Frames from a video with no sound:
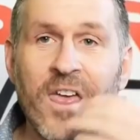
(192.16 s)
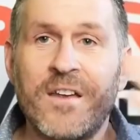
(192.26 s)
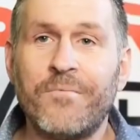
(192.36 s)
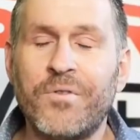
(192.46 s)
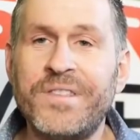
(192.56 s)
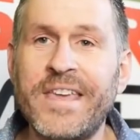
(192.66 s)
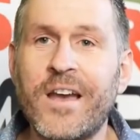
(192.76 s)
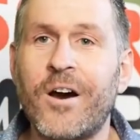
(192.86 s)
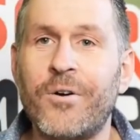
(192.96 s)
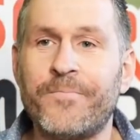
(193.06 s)
Well,
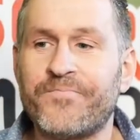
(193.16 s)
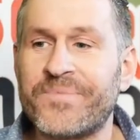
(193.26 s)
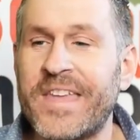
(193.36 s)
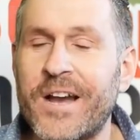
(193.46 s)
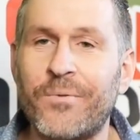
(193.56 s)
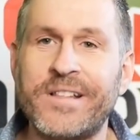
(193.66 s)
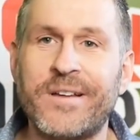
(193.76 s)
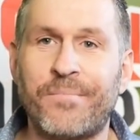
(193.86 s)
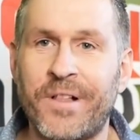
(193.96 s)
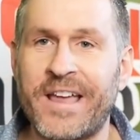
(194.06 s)
Neo
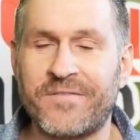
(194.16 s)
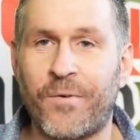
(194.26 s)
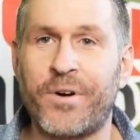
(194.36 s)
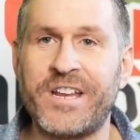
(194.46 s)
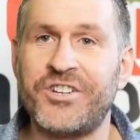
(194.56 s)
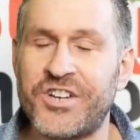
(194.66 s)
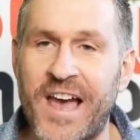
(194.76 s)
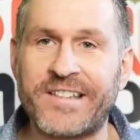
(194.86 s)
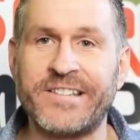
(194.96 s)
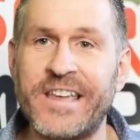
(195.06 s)
isn't playing 4D
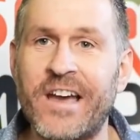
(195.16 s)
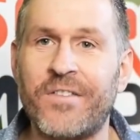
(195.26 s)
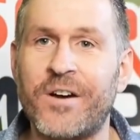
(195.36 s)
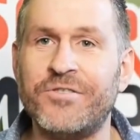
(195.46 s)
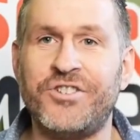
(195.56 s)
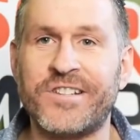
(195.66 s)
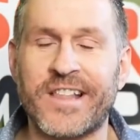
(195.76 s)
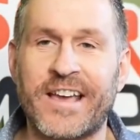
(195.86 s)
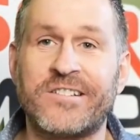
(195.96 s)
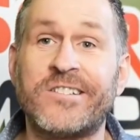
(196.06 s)
chess. Neo, though, is just
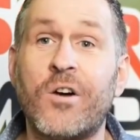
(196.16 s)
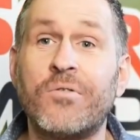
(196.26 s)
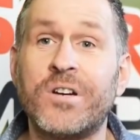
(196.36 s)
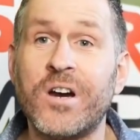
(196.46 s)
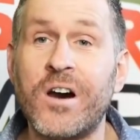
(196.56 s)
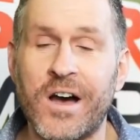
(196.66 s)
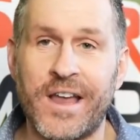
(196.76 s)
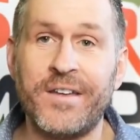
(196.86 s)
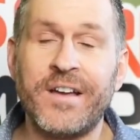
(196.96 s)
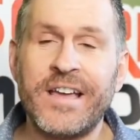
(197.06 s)
like so
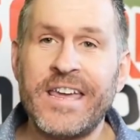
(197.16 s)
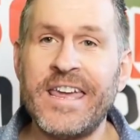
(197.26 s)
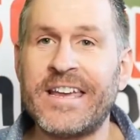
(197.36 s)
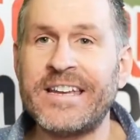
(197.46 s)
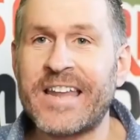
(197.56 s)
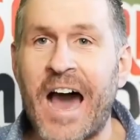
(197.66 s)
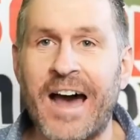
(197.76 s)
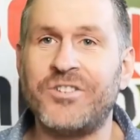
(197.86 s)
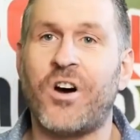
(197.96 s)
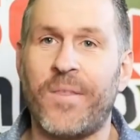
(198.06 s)
good, he can
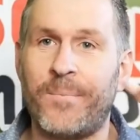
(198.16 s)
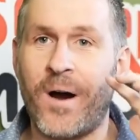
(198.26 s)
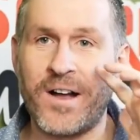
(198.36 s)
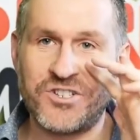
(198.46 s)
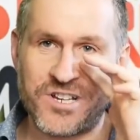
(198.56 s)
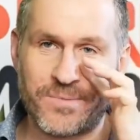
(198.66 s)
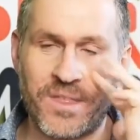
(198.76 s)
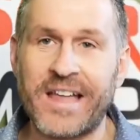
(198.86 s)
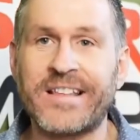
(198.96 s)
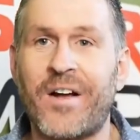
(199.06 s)
dodge all the punches.
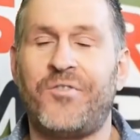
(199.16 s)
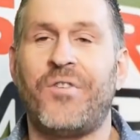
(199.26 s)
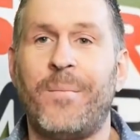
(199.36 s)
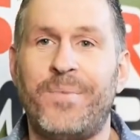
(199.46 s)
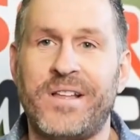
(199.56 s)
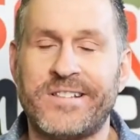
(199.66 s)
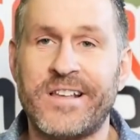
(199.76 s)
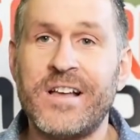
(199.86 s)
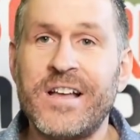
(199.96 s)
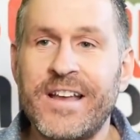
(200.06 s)
Well, that's how Trump is.
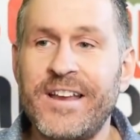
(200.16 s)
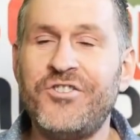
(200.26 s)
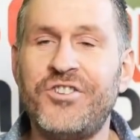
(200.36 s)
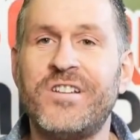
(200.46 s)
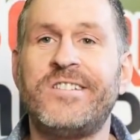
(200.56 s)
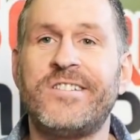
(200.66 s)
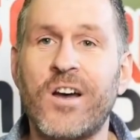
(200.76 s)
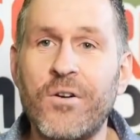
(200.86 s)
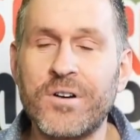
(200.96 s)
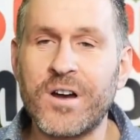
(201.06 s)
He's just
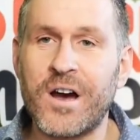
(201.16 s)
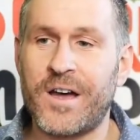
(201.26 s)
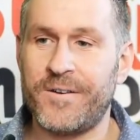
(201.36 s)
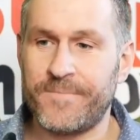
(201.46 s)
so good.